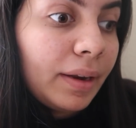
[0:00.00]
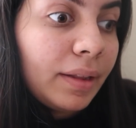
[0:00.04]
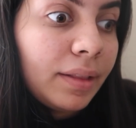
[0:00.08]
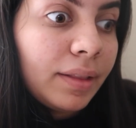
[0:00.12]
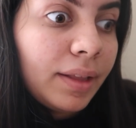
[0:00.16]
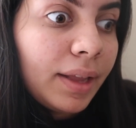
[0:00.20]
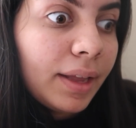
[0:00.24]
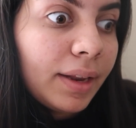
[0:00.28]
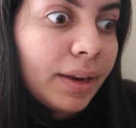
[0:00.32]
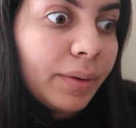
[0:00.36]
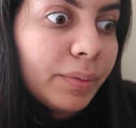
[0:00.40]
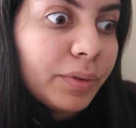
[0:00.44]
But in
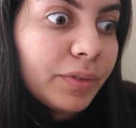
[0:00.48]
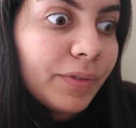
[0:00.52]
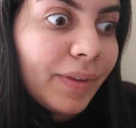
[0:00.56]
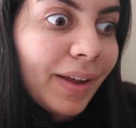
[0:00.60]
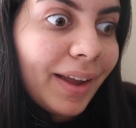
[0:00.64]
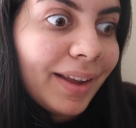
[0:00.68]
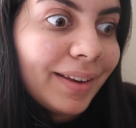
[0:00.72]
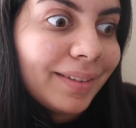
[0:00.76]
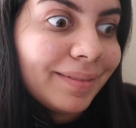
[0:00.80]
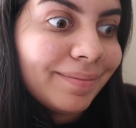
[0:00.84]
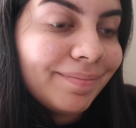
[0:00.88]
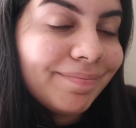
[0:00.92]
the end, it was
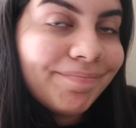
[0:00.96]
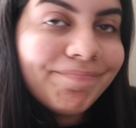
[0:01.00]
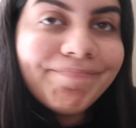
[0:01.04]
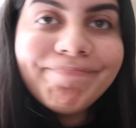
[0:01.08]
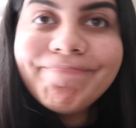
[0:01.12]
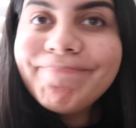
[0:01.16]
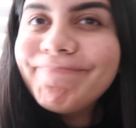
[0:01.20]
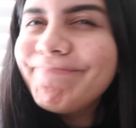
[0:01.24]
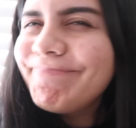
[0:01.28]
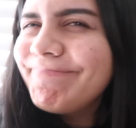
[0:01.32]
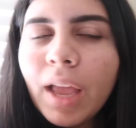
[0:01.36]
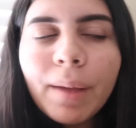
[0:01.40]
fine.
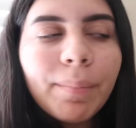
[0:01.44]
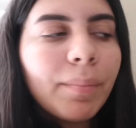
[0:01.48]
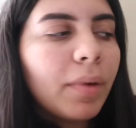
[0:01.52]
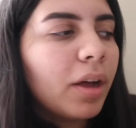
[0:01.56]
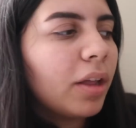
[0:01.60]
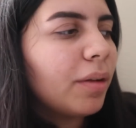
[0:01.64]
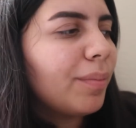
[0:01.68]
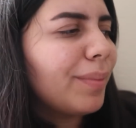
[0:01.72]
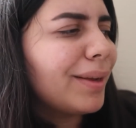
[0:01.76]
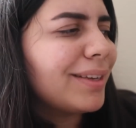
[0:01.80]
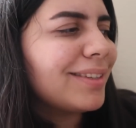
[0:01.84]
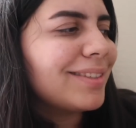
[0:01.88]
I'm
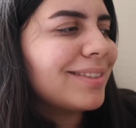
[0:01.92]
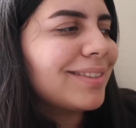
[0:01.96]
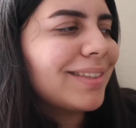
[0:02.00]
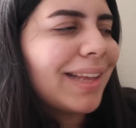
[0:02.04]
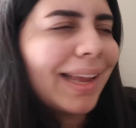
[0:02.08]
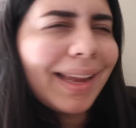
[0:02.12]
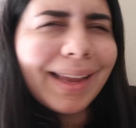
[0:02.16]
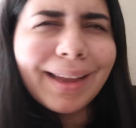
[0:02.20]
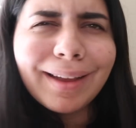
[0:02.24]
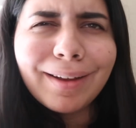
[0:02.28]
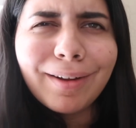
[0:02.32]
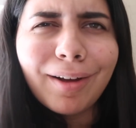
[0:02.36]
on my
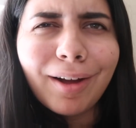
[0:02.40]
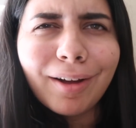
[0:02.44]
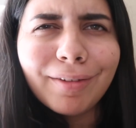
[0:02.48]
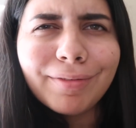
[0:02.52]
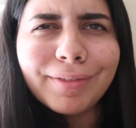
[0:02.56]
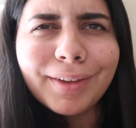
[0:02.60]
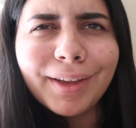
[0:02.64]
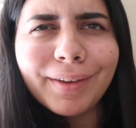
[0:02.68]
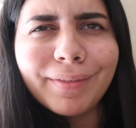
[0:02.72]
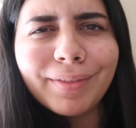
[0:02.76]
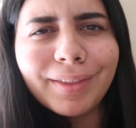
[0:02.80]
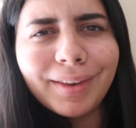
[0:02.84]
second
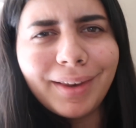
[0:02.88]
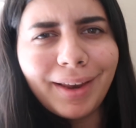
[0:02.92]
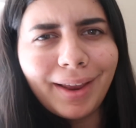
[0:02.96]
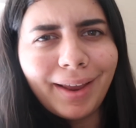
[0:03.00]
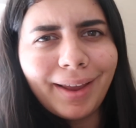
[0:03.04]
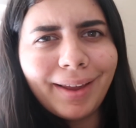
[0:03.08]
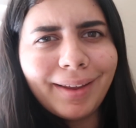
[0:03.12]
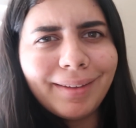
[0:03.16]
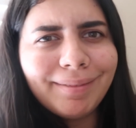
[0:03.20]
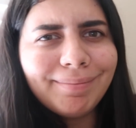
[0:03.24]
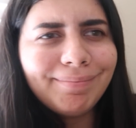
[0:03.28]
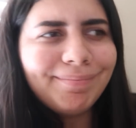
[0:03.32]
coffee of the
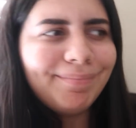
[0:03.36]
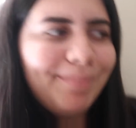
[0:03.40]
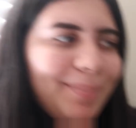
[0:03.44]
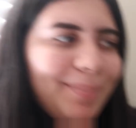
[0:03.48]
day,